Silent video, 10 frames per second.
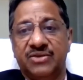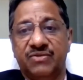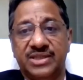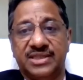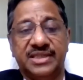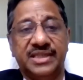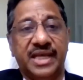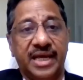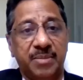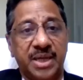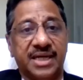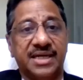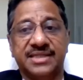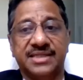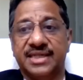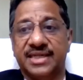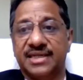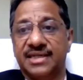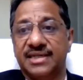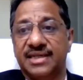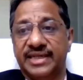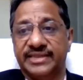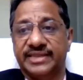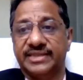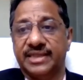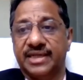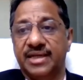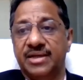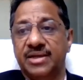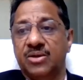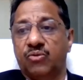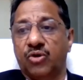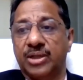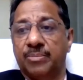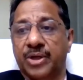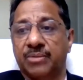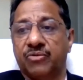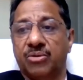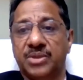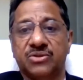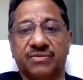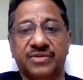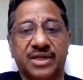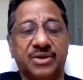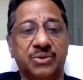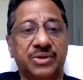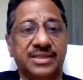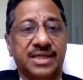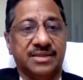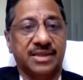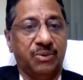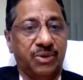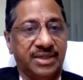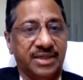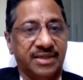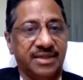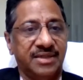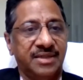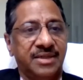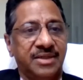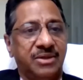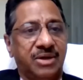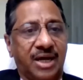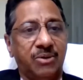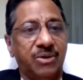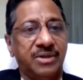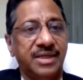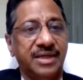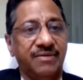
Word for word: which they may consider necessary for the performance of their duties as an auditor. I don't think